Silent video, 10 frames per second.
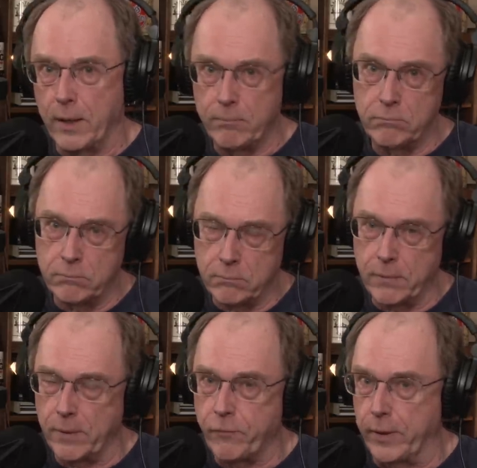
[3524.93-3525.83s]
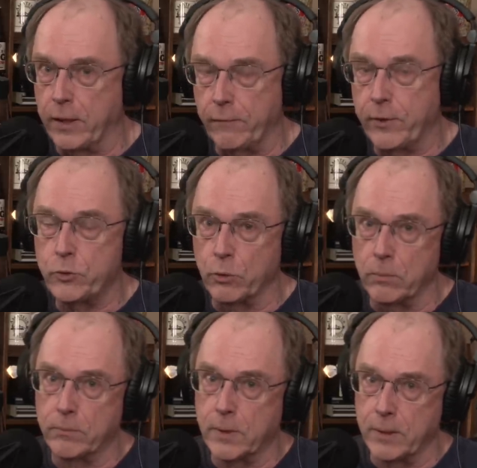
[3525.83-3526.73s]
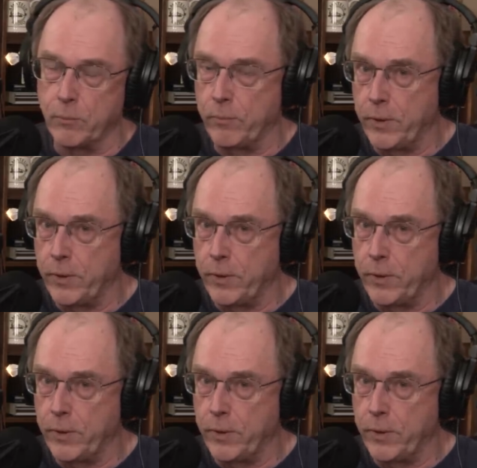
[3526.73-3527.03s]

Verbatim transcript: um, for an individual, uh,